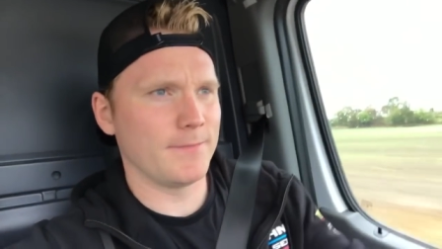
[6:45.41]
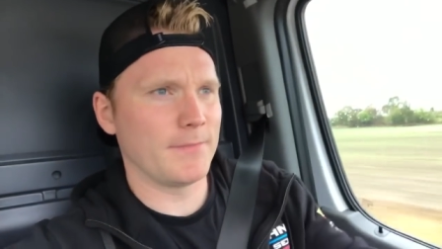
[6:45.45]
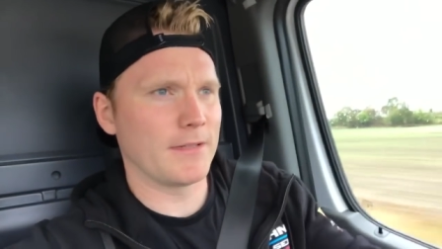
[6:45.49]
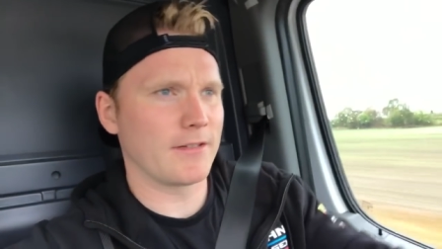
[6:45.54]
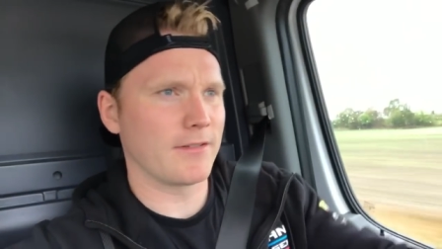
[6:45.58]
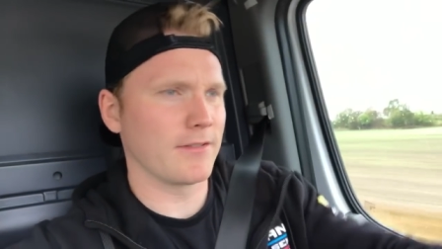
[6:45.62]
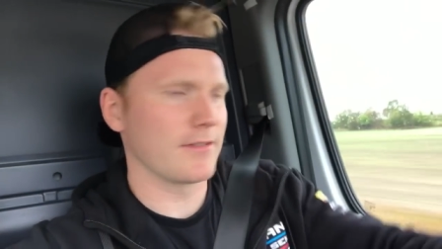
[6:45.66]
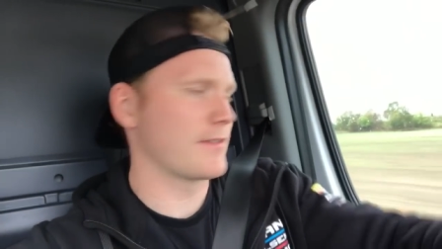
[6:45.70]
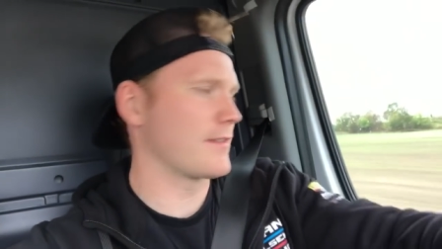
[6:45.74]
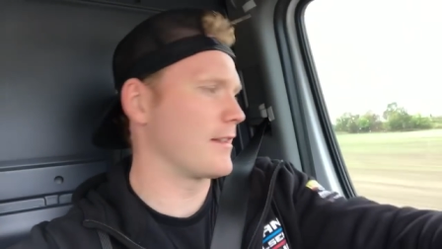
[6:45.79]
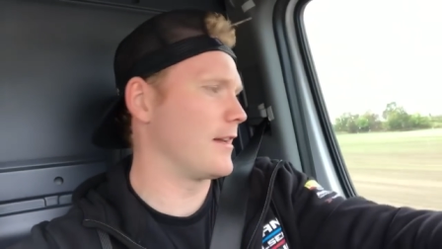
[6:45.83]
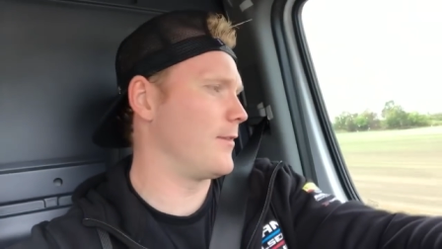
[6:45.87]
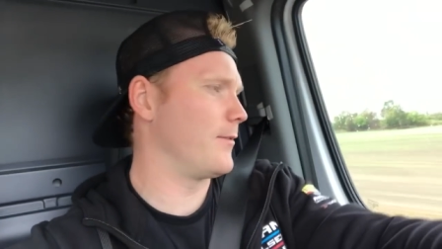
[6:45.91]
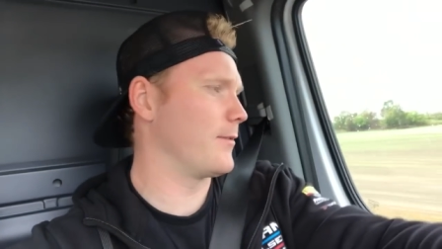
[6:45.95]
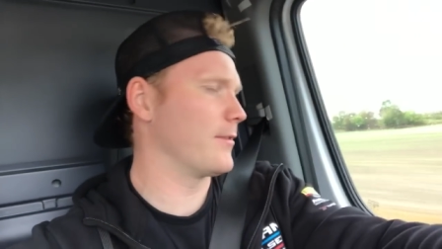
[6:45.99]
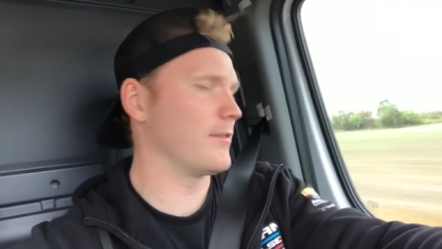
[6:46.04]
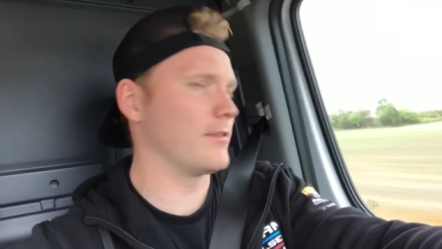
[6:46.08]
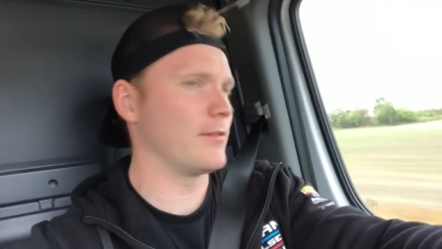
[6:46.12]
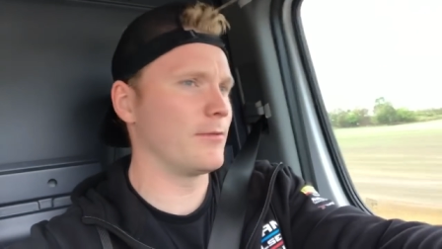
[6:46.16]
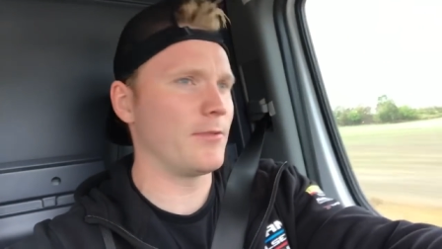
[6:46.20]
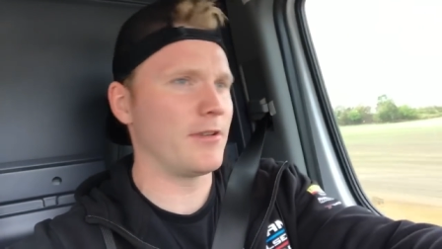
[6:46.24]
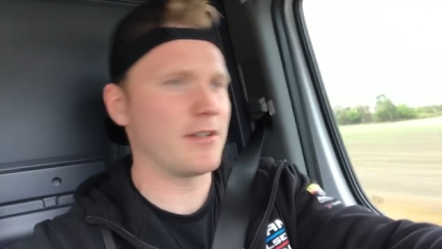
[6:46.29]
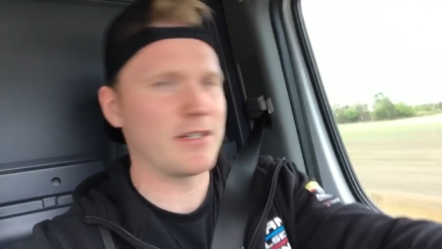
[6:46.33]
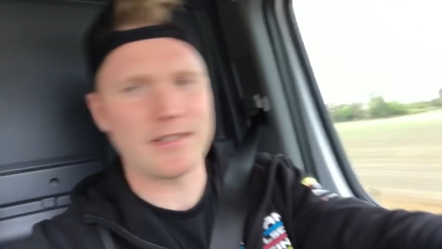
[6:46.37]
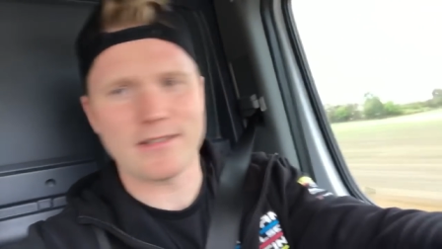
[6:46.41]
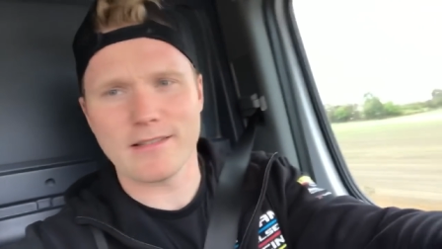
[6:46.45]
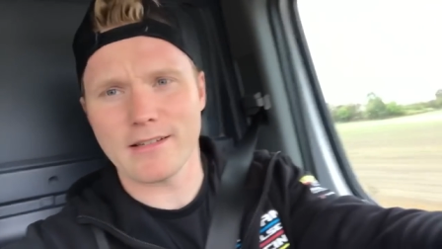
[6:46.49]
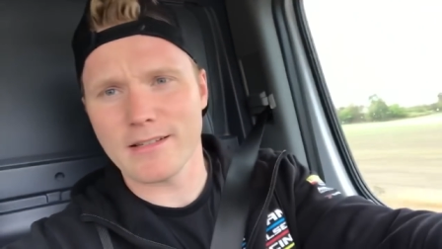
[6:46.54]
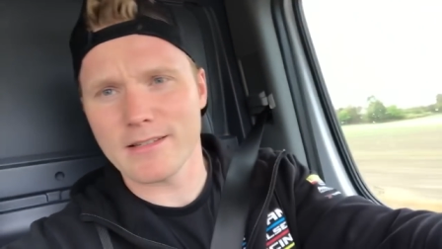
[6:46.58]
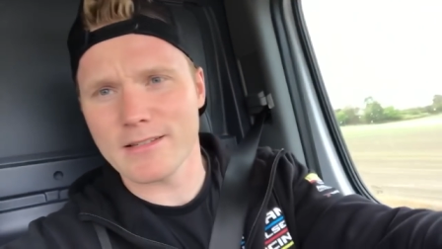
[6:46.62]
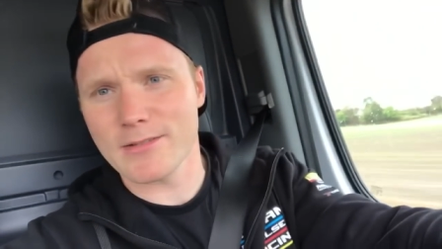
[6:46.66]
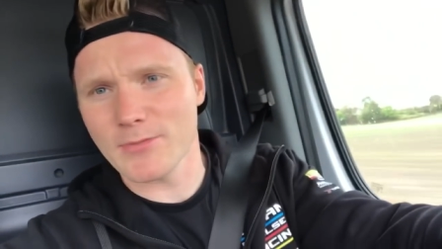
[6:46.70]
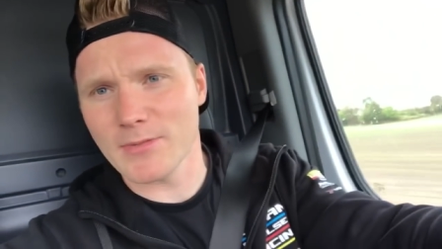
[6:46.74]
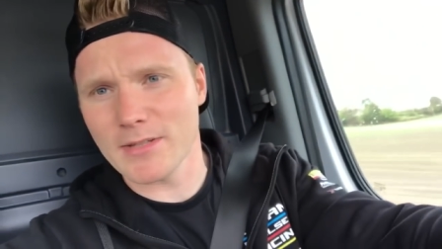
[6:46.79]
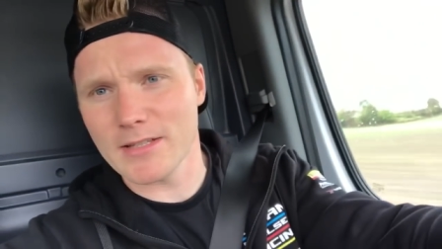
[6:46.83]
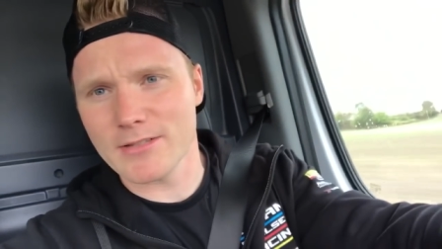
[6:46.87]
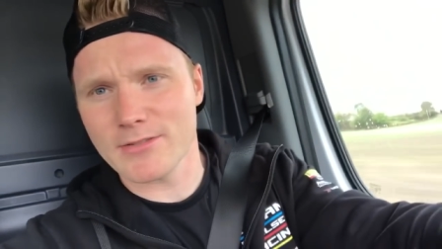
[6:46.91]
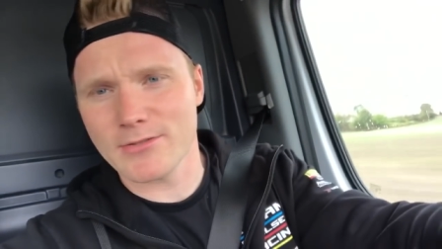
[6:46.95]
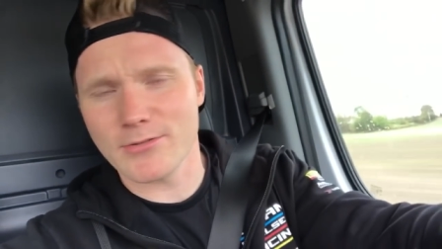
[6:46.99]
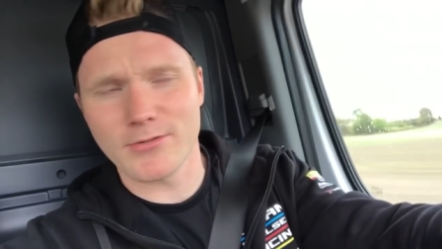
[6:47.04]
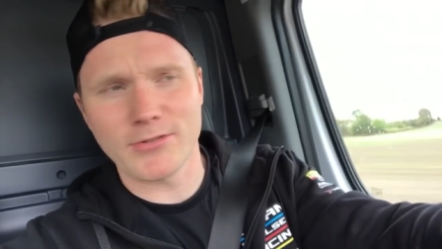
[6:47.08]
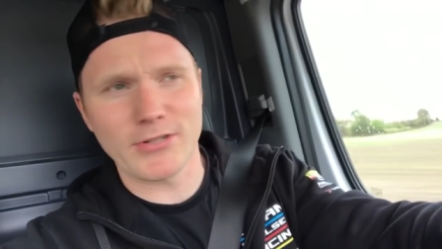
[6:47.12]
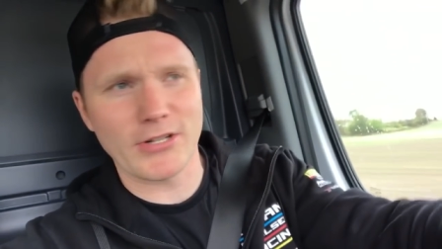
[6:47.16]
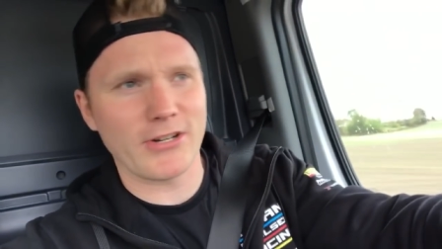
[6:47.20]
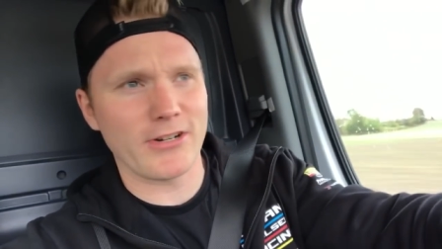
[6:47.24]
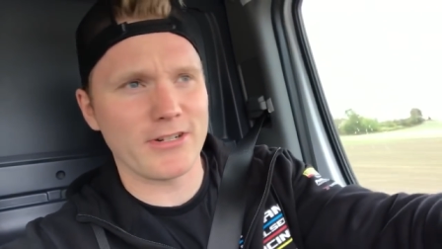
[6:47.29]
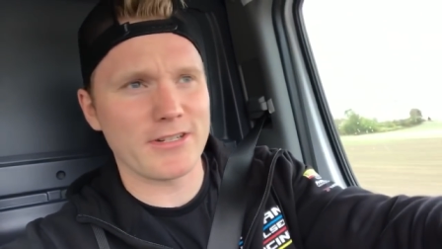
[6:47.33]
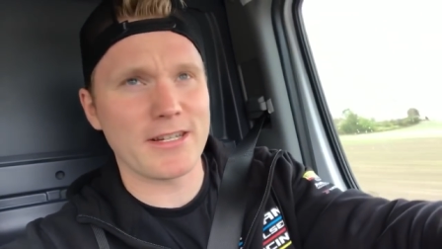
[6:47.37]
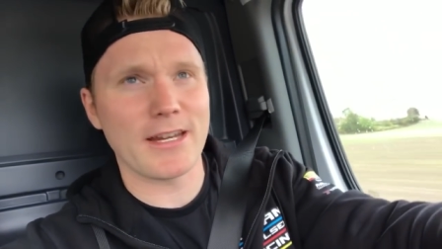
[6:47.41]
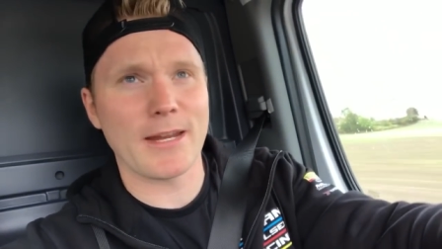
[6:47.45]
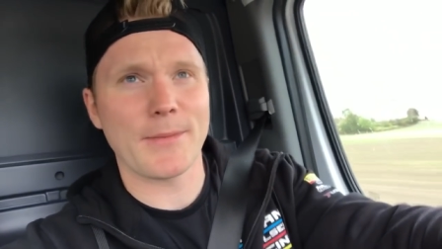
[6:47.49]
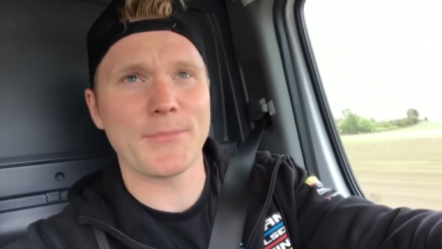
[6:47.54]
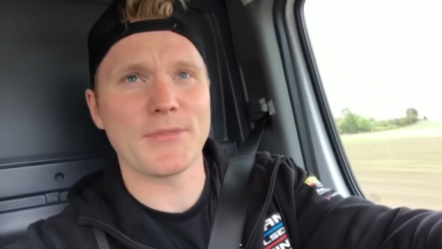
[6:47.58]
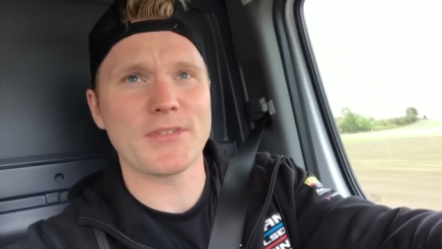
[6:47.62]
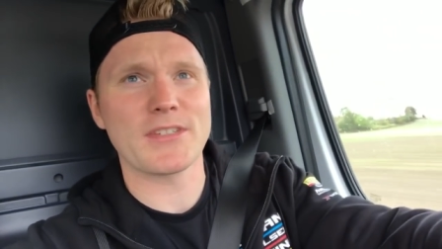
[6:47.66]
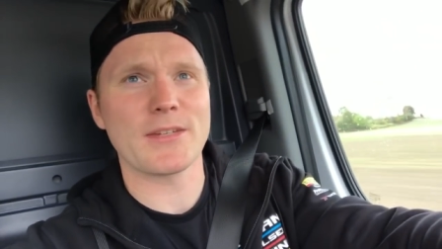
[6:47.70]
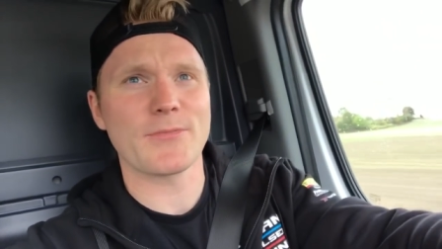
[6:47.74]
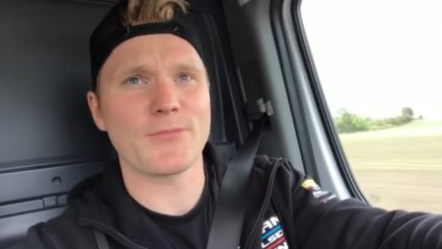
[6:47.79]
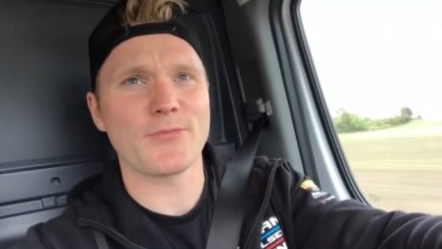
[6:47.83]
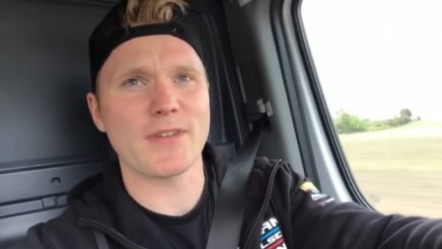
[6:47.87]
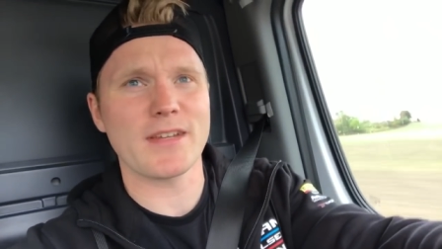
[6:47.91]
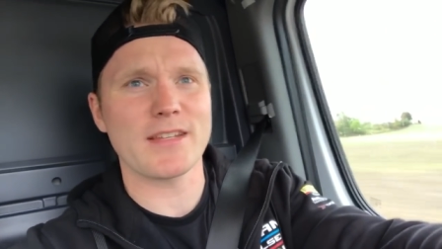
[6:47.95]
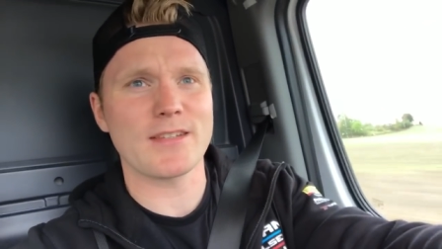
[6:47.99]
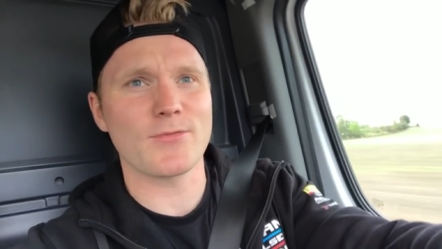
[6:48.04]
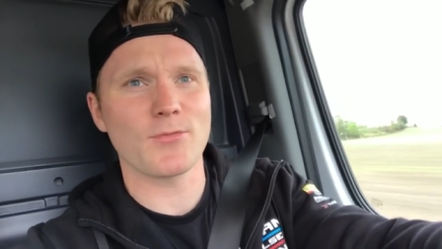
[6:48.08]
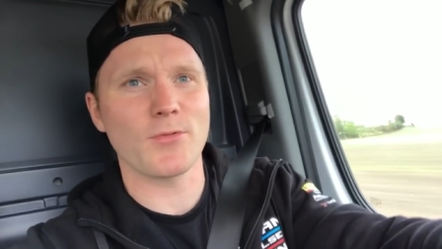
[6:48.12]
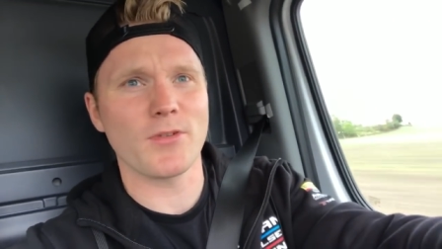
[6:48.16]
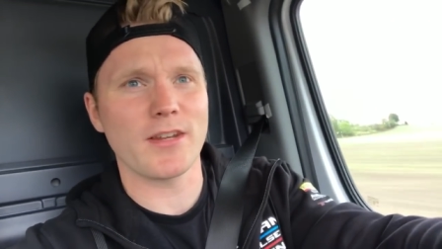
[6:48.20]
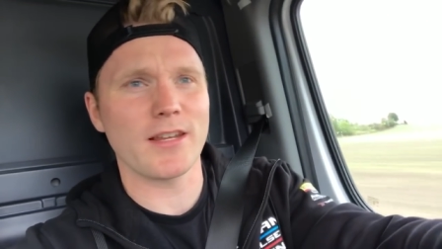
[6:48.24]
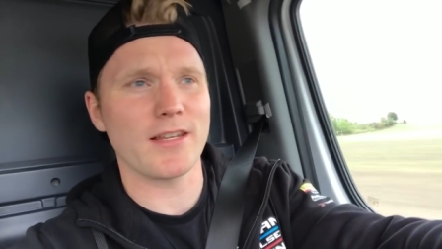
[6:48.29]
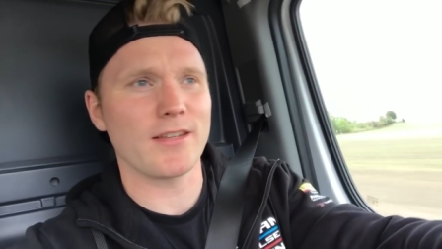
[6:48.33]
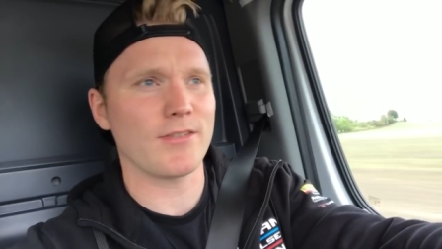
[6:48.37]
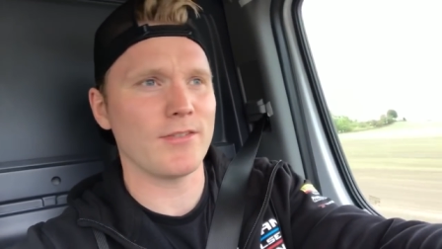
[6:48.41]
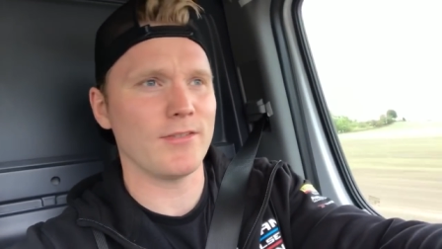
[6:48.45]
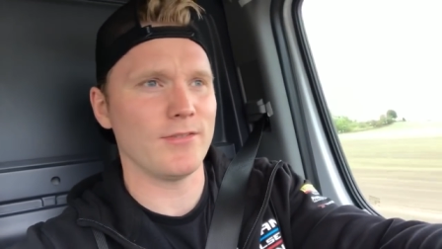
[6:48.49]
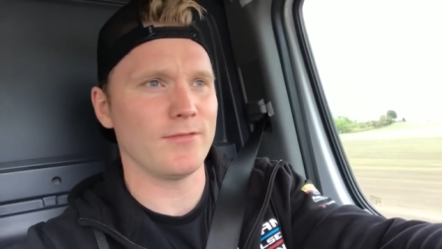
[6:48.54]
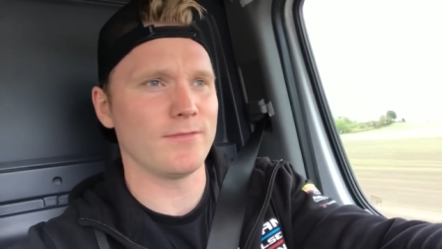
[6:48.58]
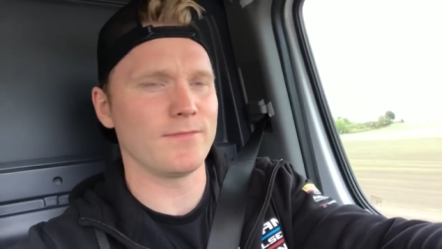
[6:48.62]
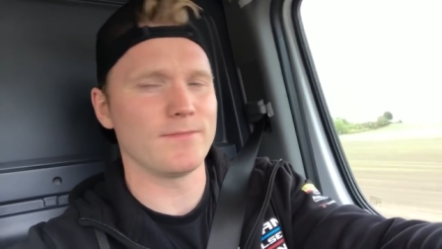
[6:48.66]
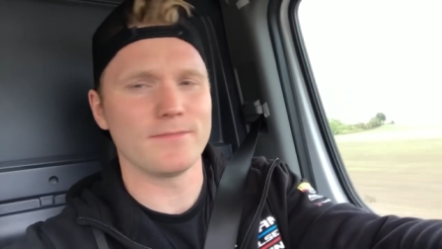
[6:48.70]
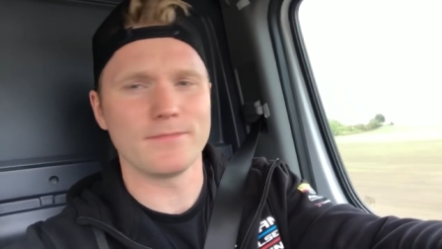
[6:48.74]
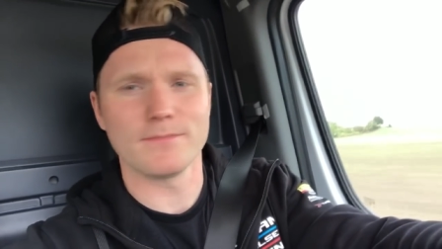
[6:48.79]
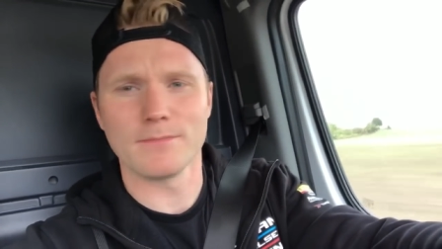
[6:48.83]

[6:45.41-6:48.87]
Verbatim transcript: because now we're gonna watch the Swedish Touring Car Championship race 1 and 2.